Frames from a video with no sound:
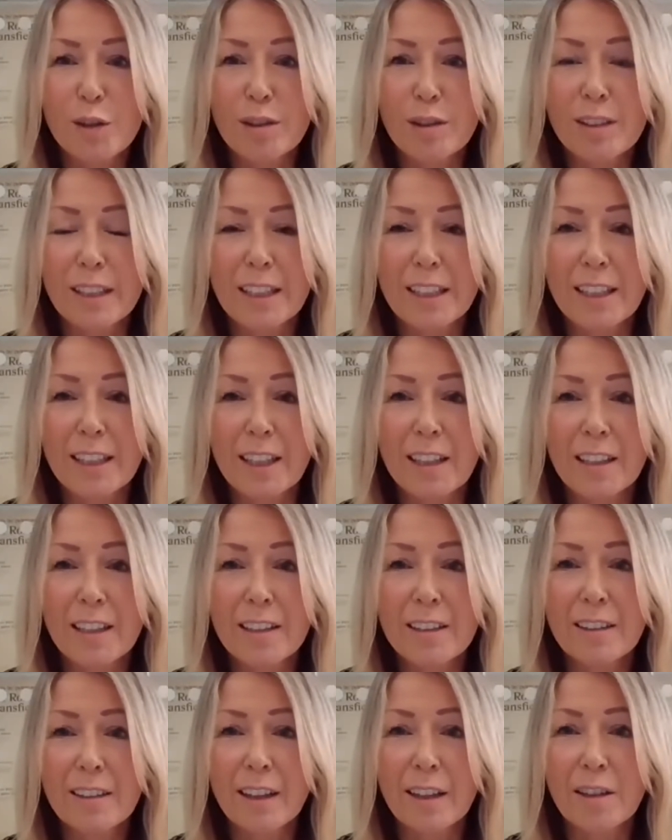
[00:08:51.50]

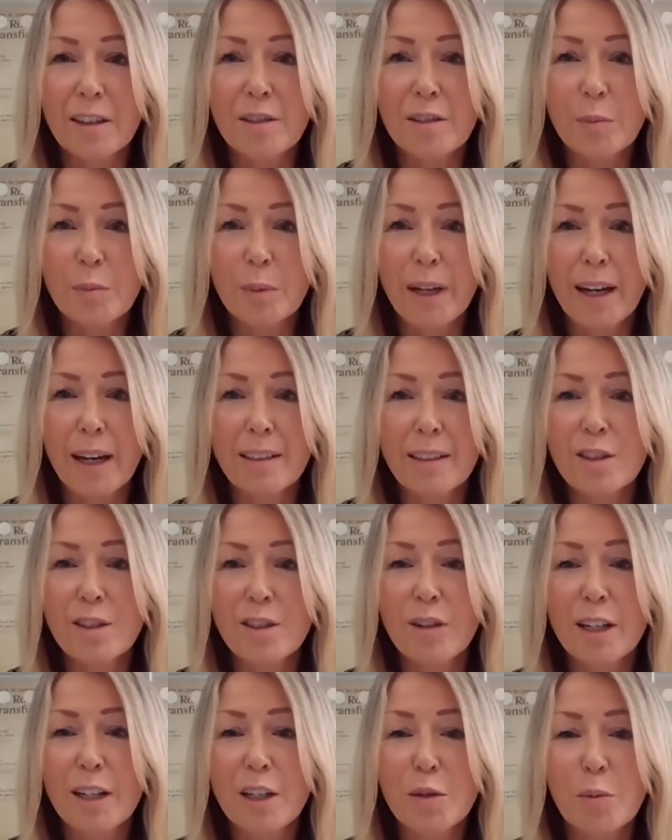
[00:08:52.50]
decline, and we had
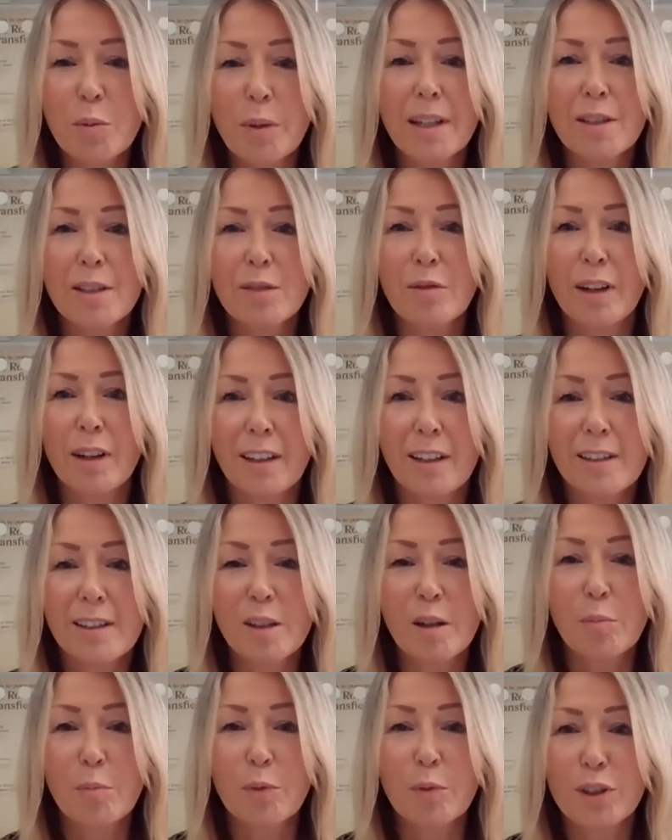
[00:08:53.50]
Strange Ways riots,
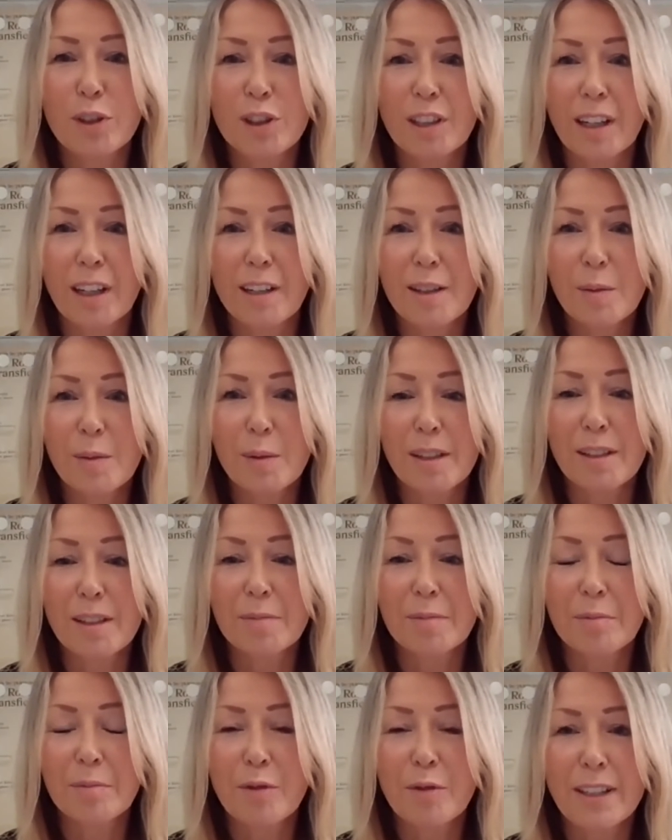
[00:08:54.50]
not much else. We had a
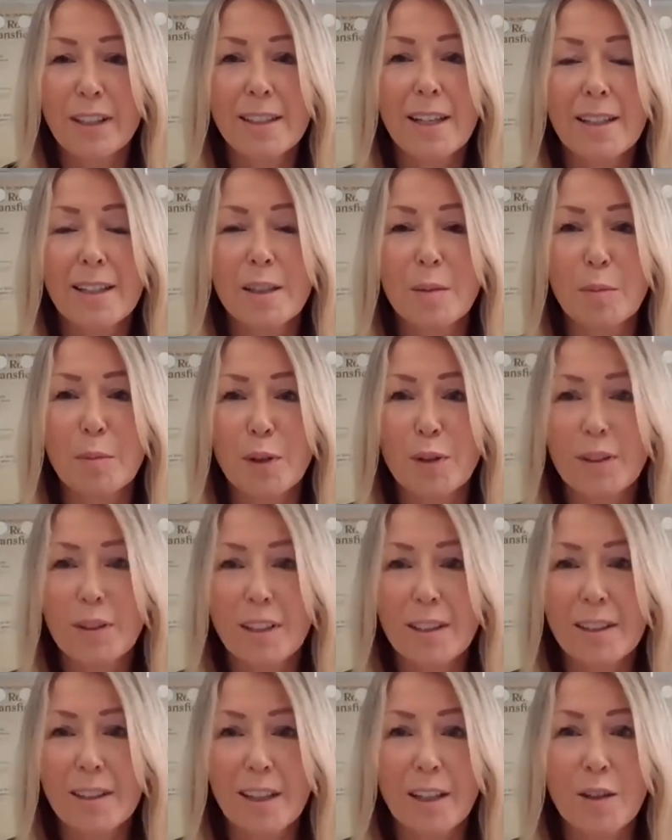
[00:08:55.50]
fantastic music
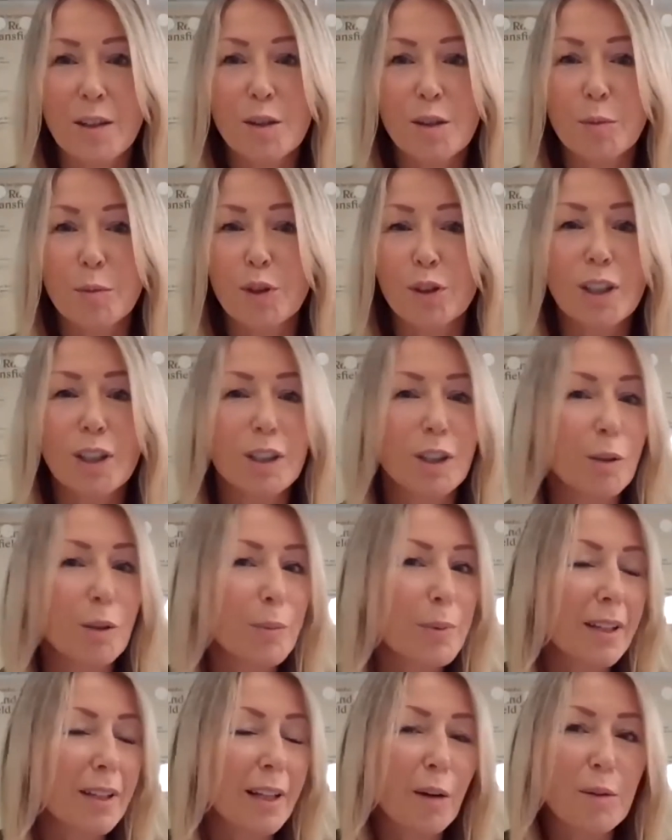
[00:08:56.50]
scene and some good
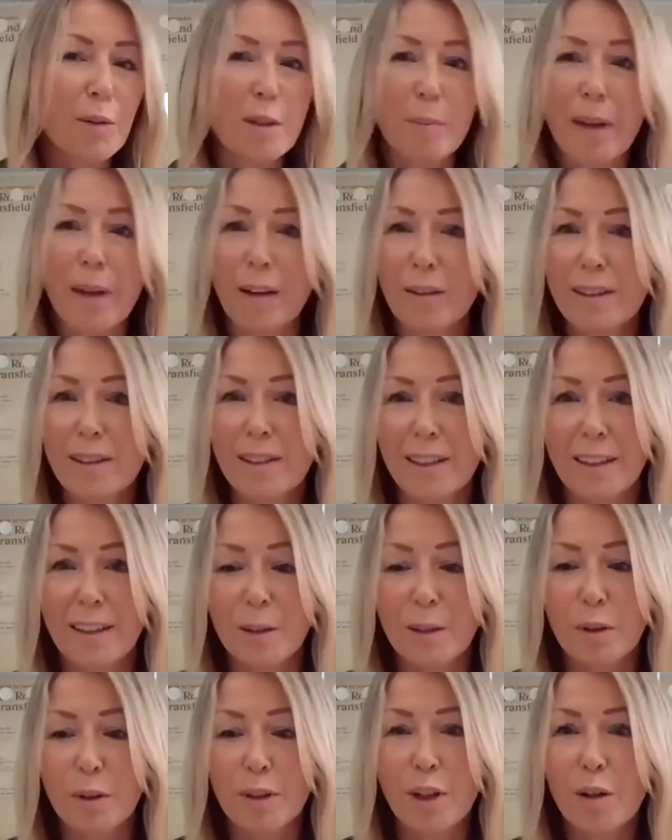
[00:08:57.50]
clubs, and that was about it.
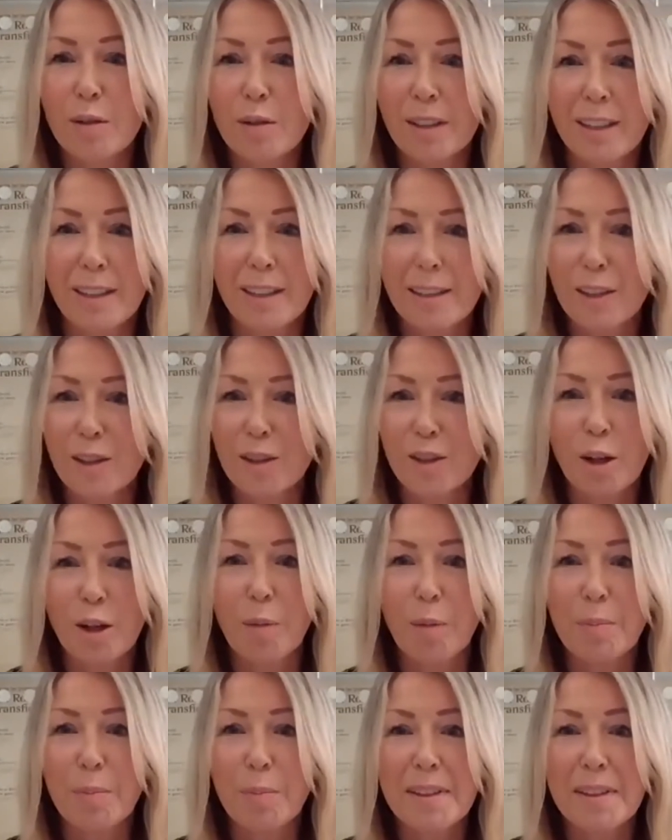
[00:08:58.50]
There were no decent
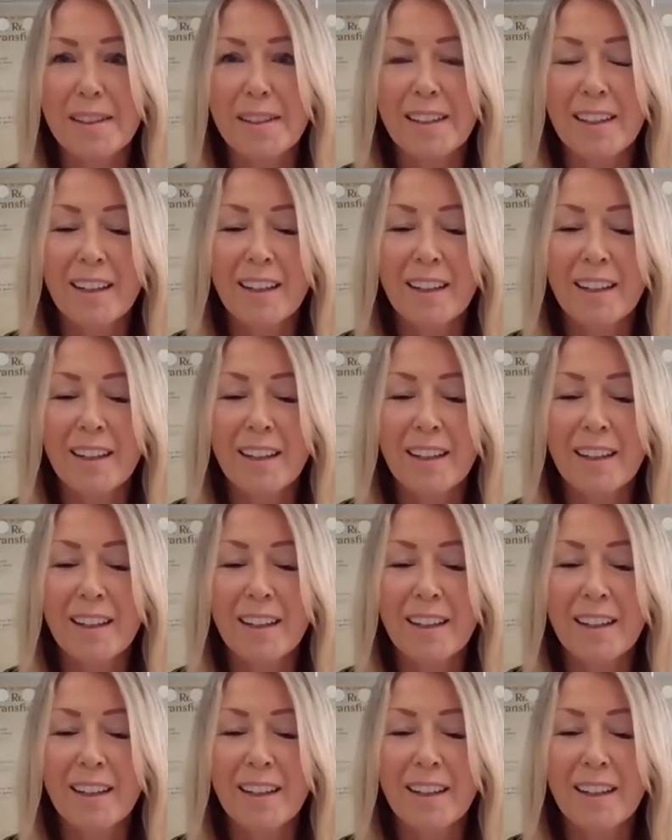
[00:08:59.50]
jobs.